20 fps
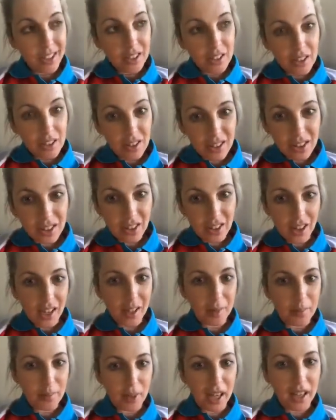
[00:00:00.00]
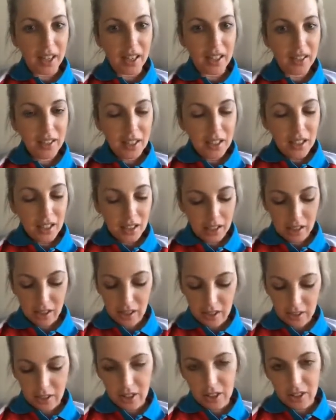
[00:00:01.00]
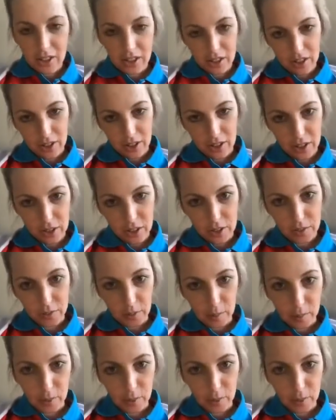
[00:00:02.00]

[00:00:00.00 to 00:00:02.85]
Sidebar, this is from a